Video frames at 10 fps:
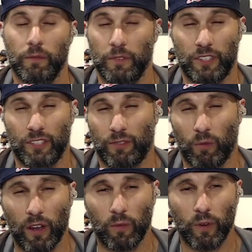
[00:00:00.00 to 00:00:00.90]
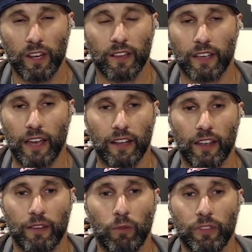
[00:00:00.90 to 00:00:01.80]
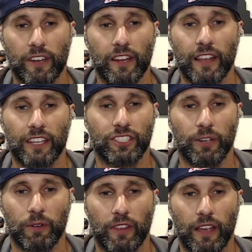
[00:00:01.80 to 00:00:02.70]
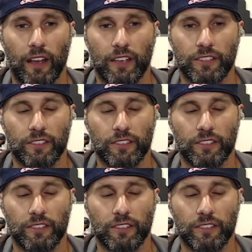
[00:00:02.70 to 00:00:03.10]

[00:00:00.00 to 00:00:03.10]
just for 1 week, kind of like what they did last year with Austin